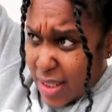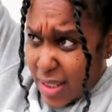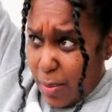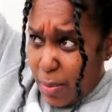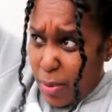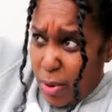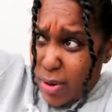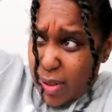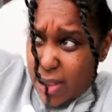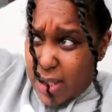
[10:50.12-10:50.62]
since
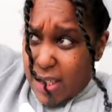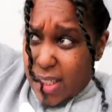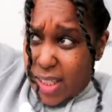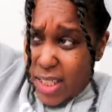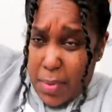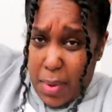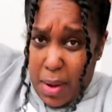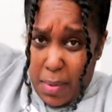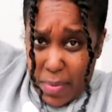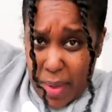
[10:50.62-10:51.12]
I'm going to the
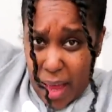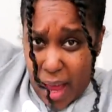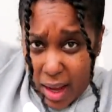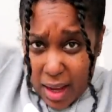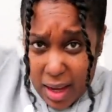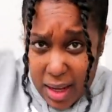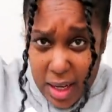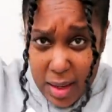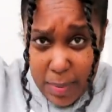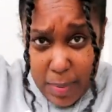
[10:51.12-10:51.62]
gym, I'm
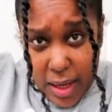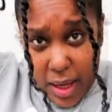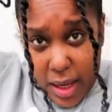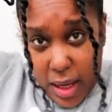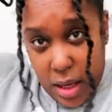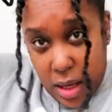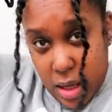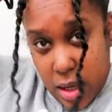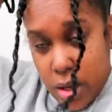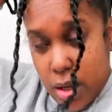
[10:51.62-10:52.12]
not going to
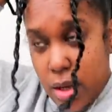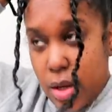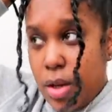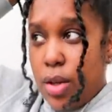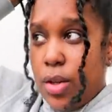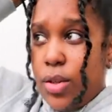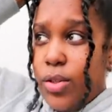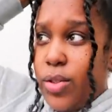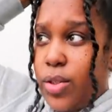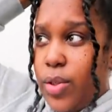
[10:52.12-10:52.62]
be
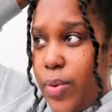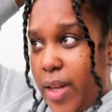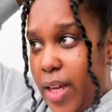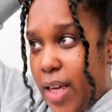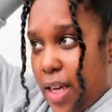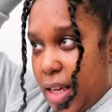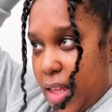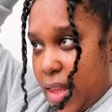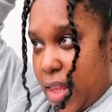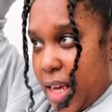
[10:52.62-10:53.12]

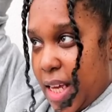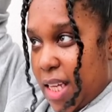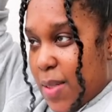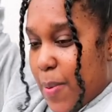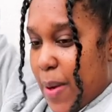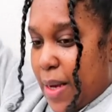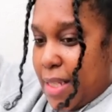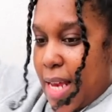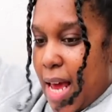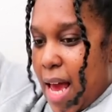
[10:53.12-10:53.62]
doing anything
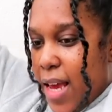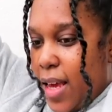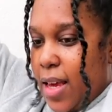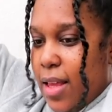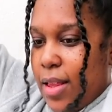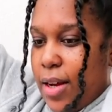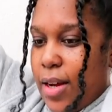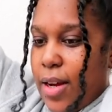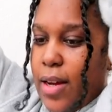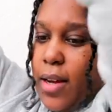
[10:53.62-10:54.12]

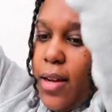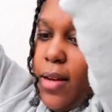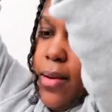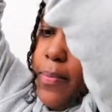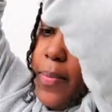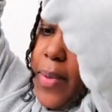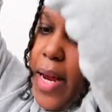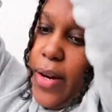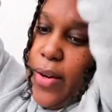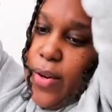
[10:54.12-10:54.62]
spectacular,
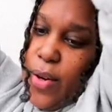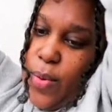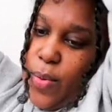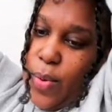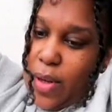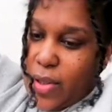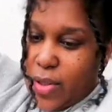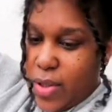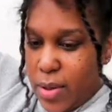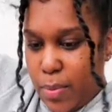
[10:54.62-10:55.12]
but I do
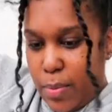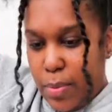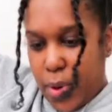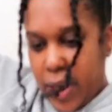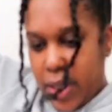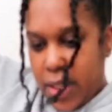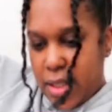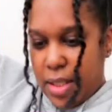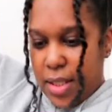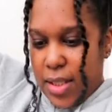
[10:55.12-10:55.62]
want to
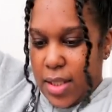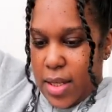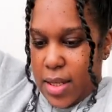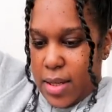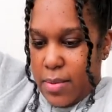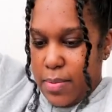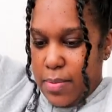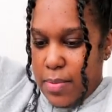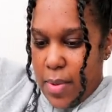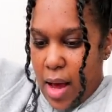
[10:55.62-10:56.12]
brush this
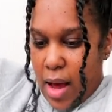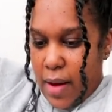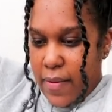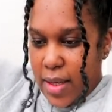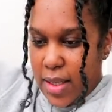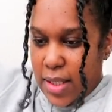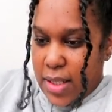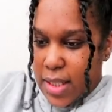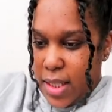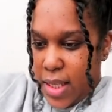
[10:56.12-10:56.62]
up,
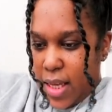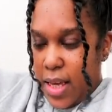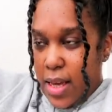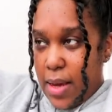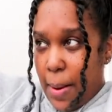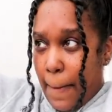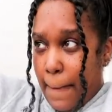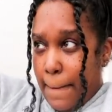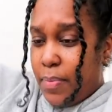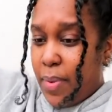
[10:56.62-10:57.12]

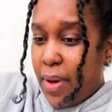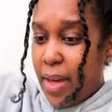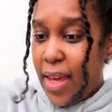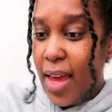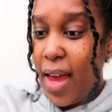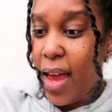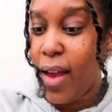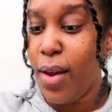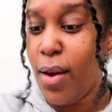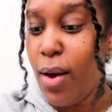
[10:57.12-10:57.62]
obviously. But
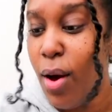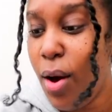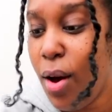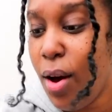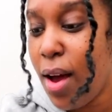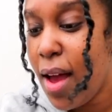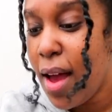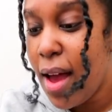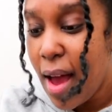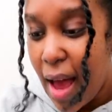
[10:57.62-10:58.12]
yeah,
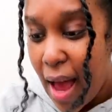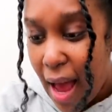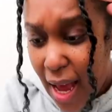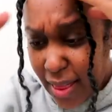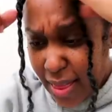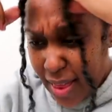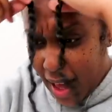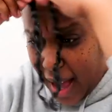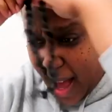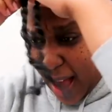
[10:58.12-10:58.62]
y'all,
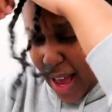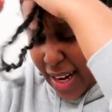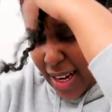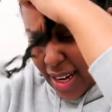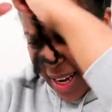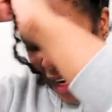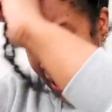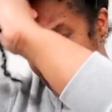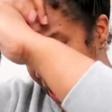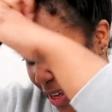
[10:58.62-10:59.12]
I thought I
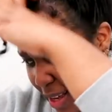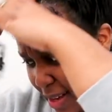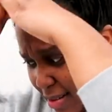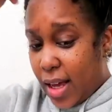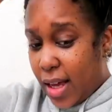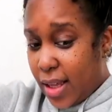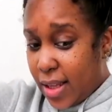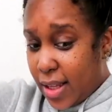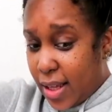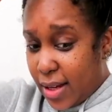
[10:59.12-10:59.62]
needed,
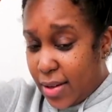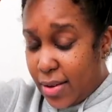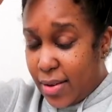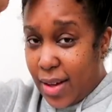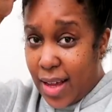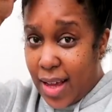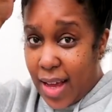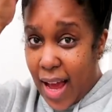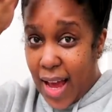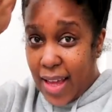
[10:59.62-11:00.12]

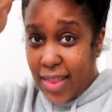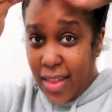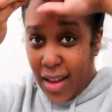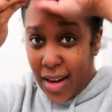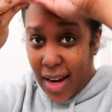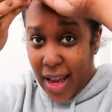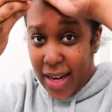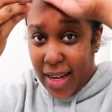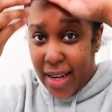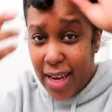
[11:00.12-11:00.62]
hello, I
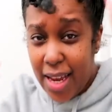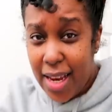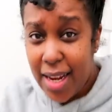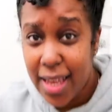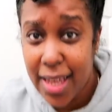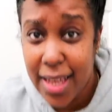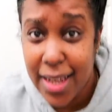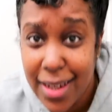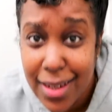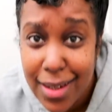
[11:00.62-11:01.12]
thought I
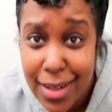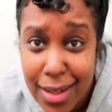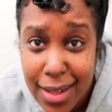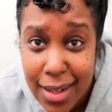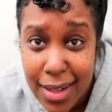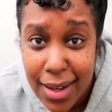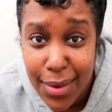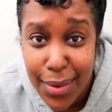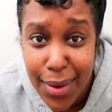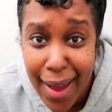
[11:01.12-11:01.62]
needed,
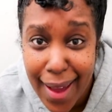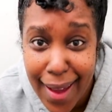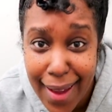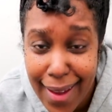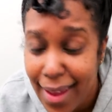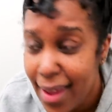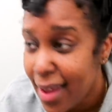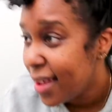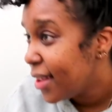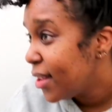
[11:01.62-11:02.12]

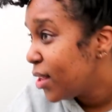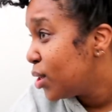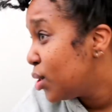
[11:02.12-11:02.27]
okay,